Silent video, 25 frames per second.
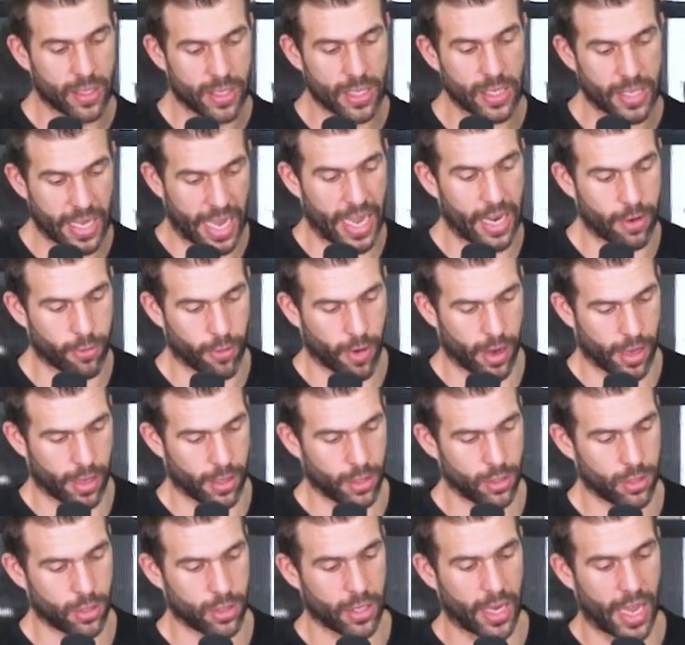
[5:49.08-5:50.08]
this is end
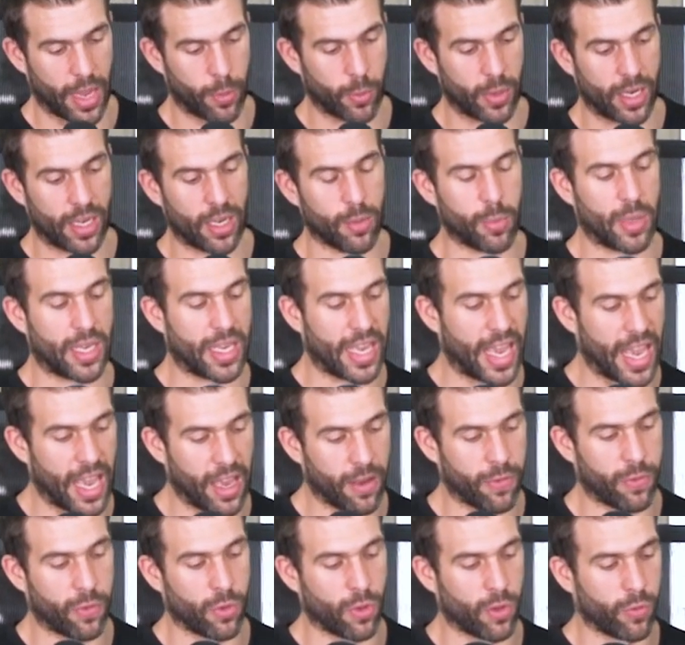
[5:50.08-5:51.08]
range, and we need to be
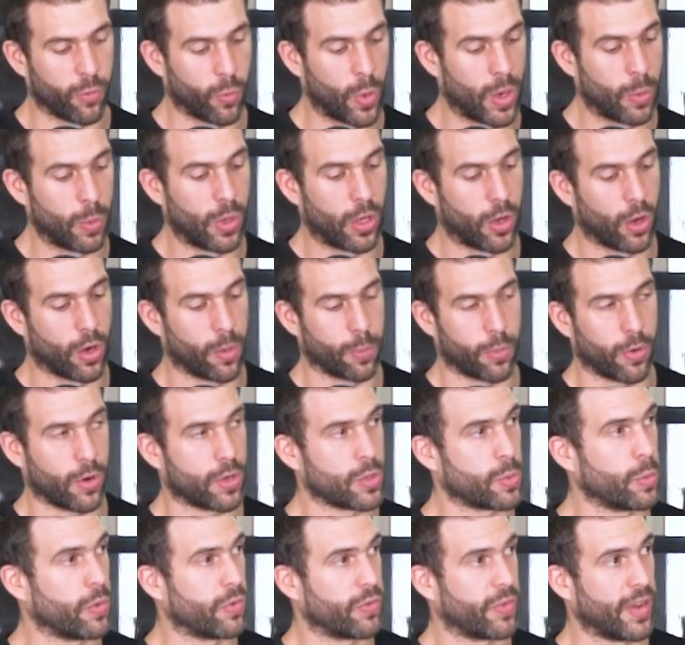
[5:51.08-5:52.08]
careful of when we go to
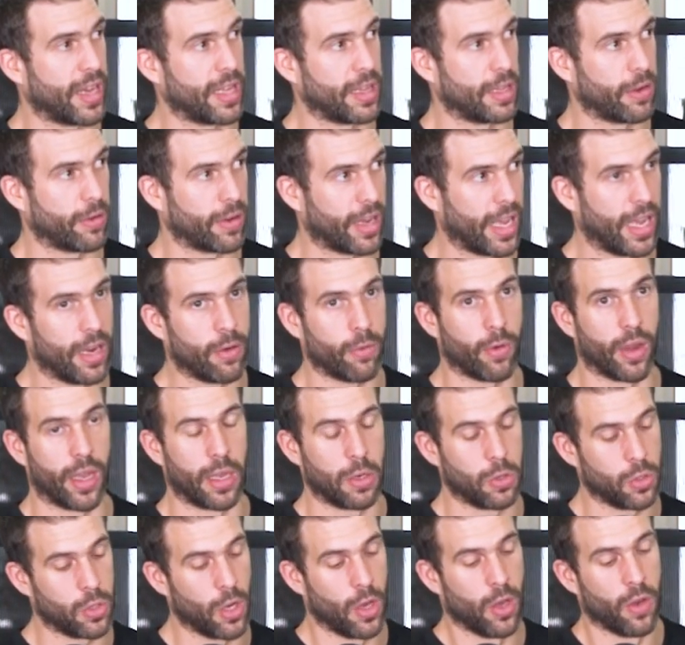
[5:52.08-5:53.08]
proximal failure at end
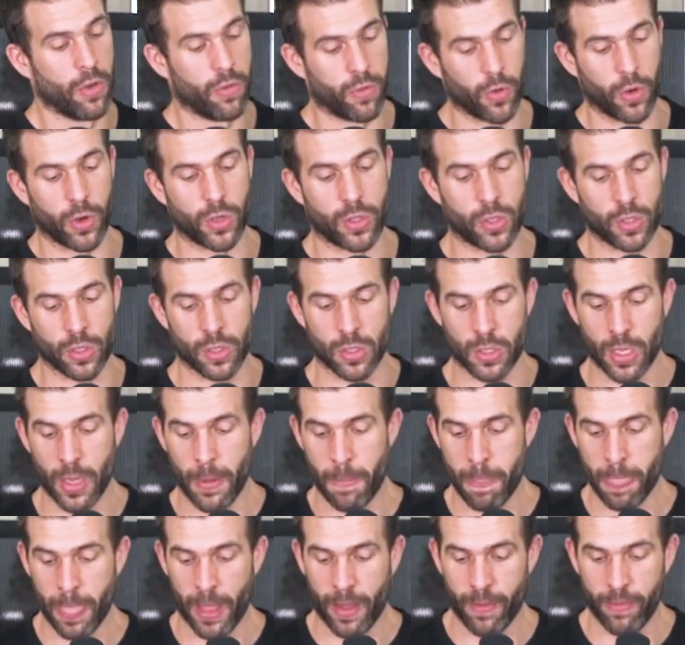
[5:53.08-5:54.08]
range versus
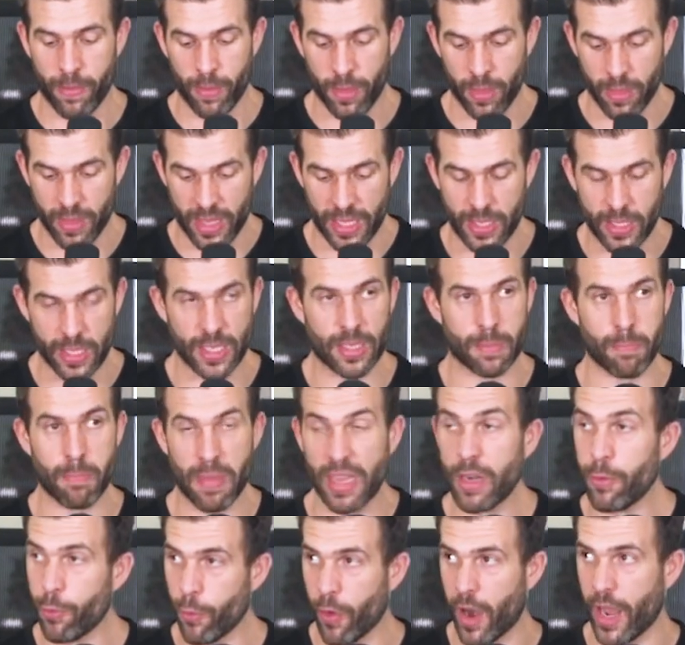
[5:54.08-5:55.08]
this is
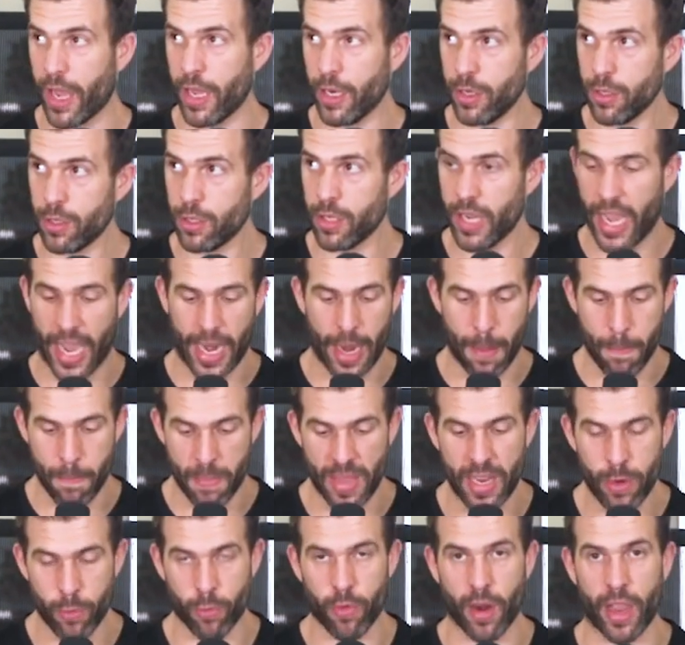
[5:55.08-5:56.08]
mid range, and at
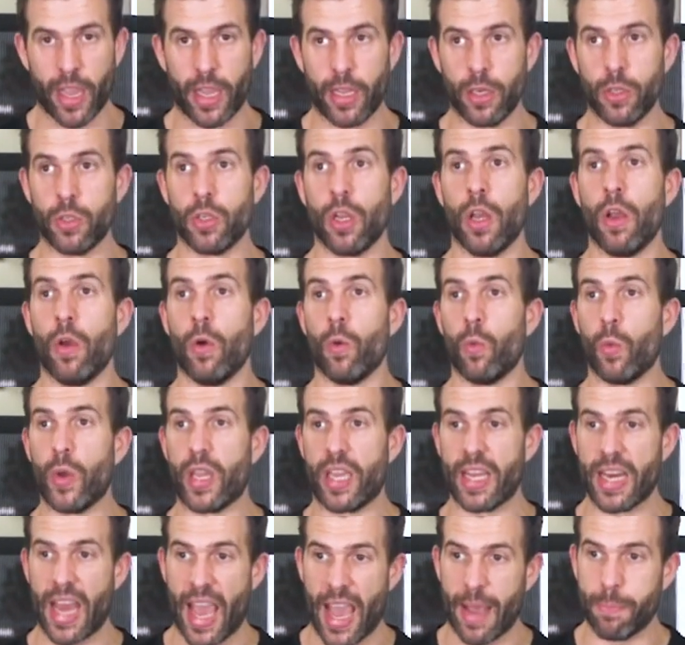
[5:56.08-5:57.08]
mid range,
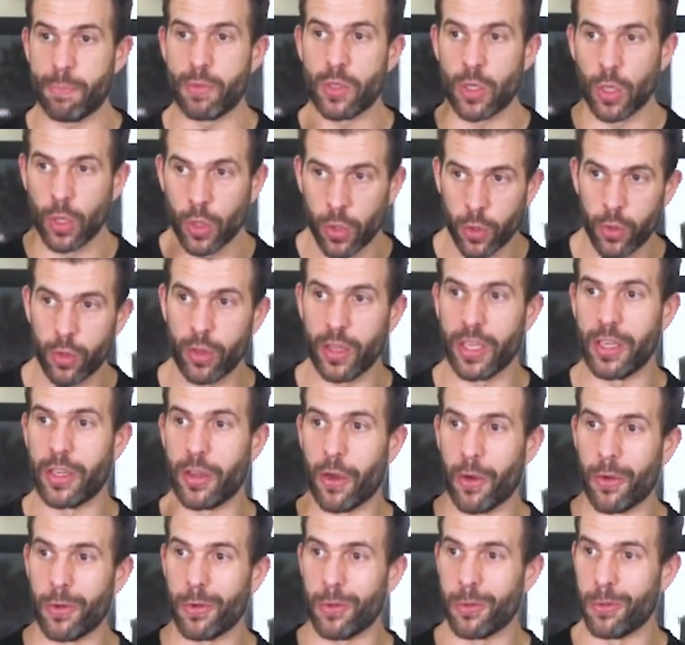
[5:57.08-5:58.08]
we can absolutely
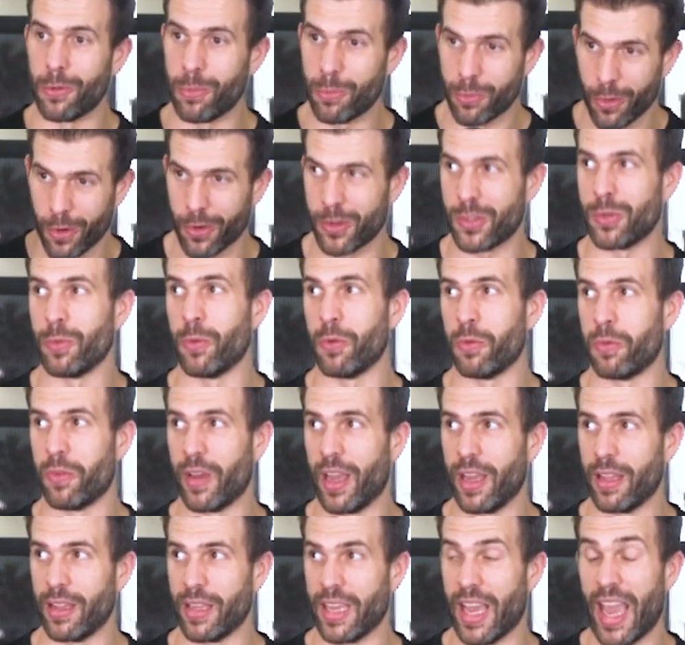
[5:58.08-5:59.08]
go to proximal
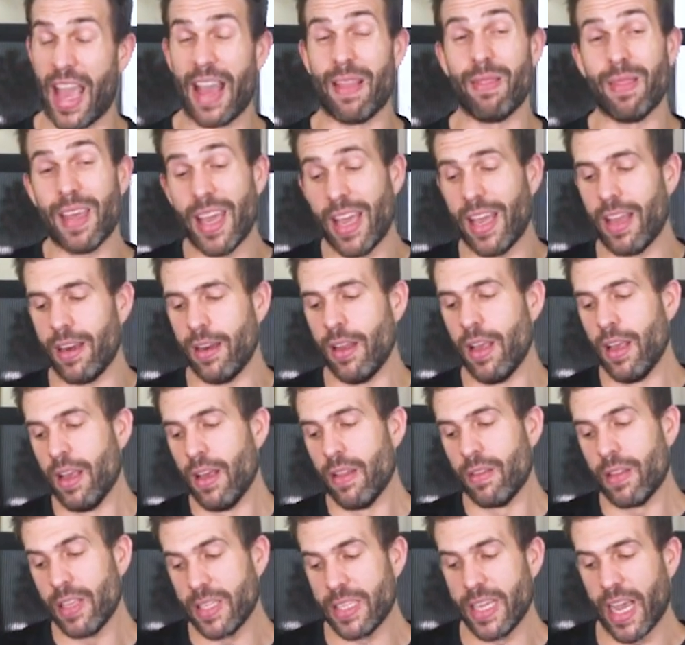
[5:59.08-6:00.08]
failure. And then
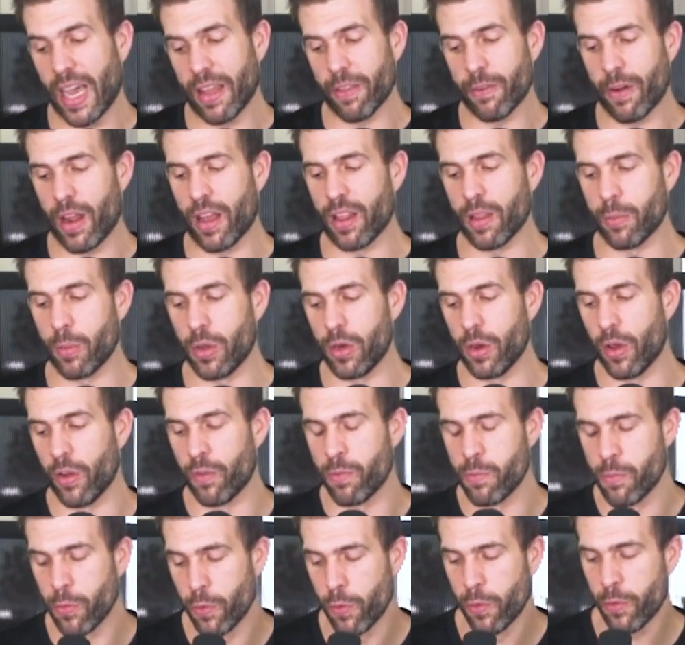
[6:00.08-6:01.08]
there's the other element
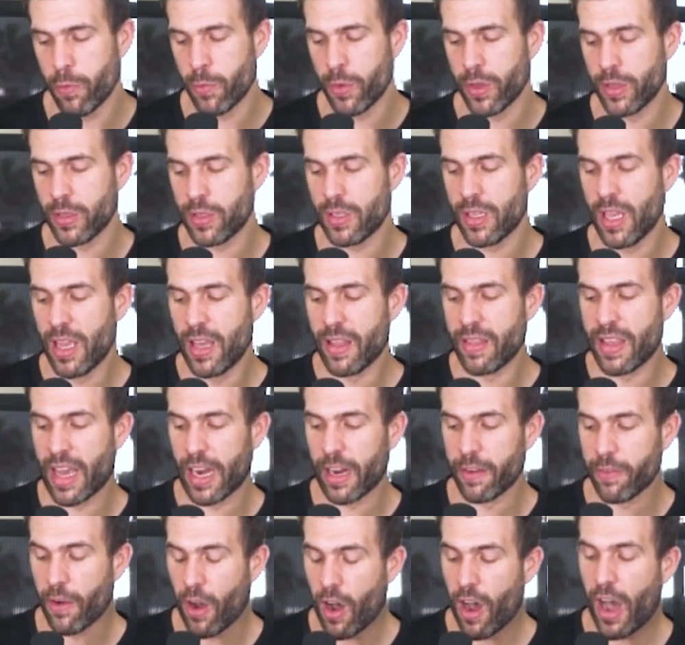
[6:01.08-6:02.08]
of movements
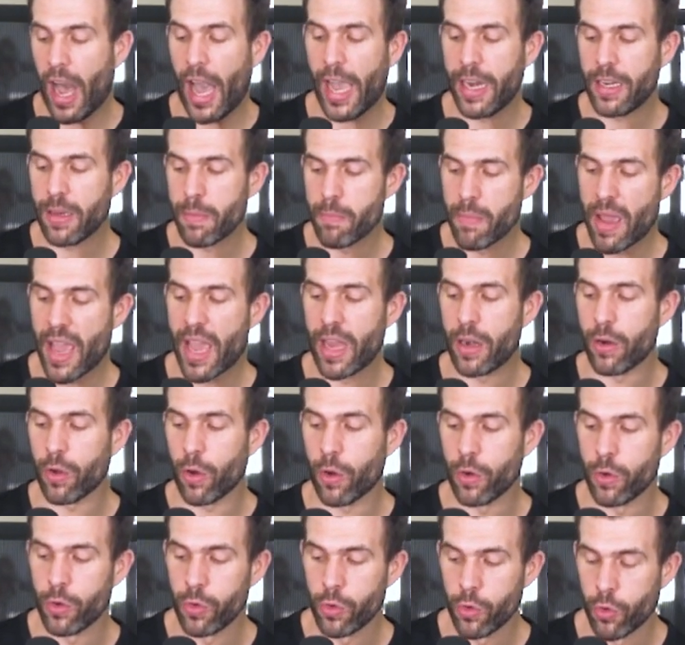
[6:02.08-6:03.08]
that have high demand
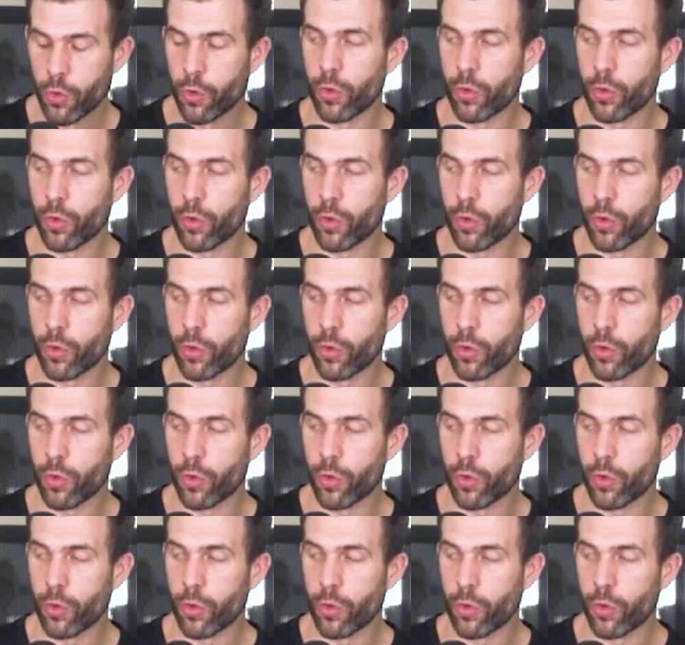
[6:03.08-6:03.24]
on